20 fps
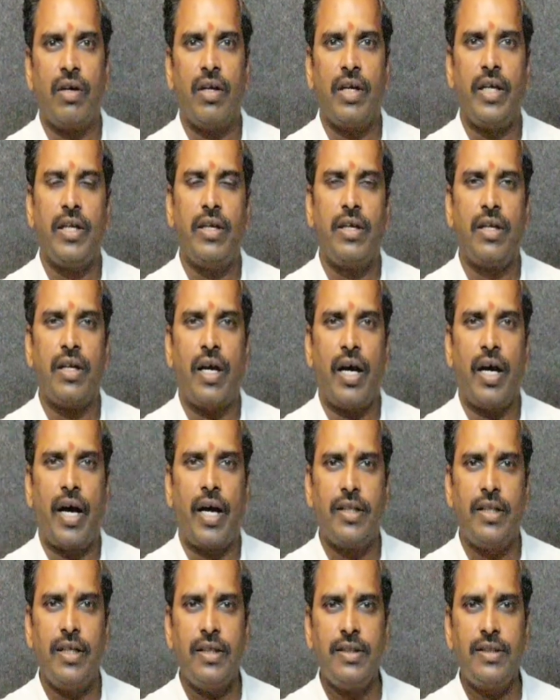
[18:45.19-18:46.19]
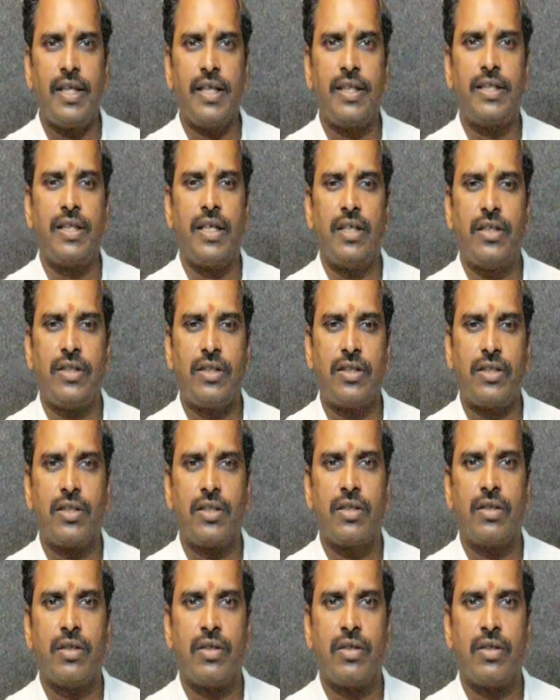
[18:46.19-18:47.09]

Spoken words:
in other sessions